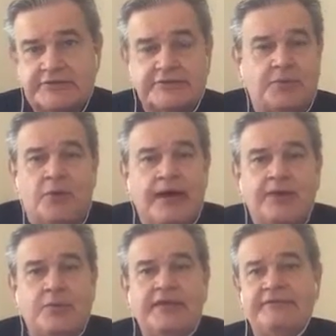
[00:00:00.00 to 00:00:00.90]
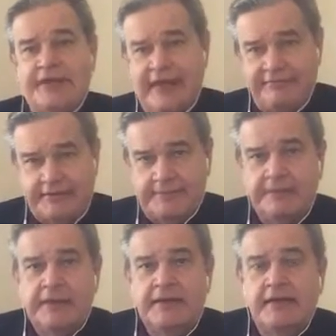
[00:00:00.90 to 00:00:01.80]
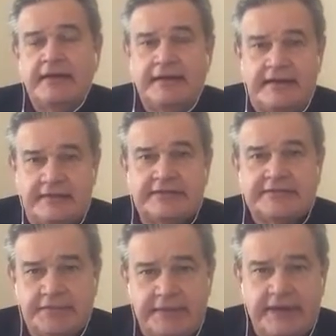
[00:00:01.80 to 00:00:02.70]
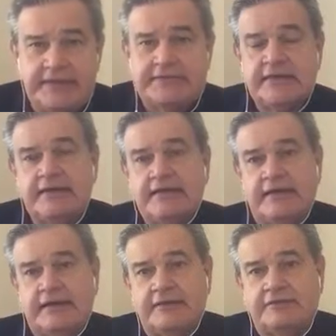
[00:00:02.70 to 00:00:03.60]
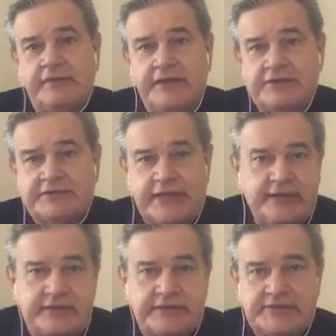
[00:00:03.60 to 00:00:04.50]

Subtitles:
So why are we even having this debate 3 years later?